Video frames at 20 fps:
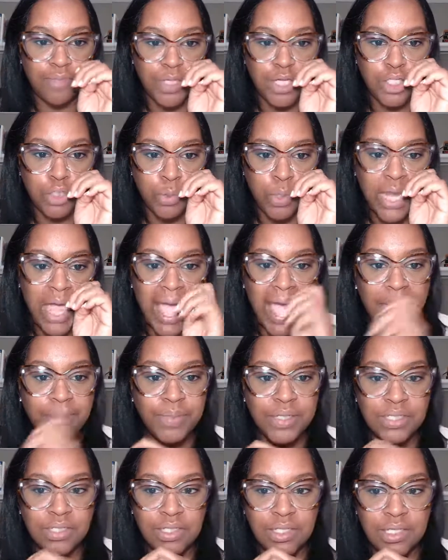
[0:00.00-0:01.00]
Because what
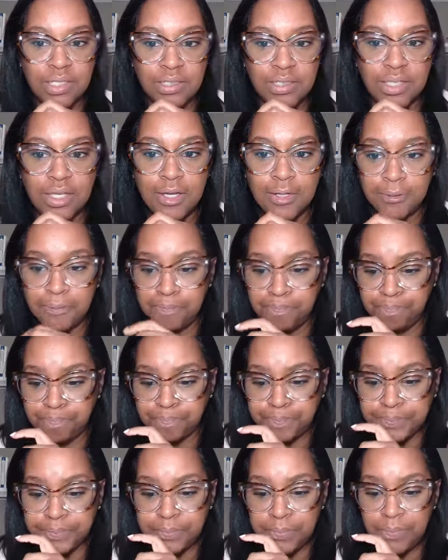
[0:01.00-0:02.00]
happens is
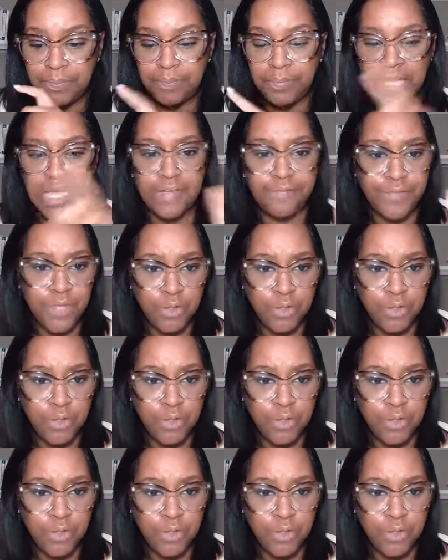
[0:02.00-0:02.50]
if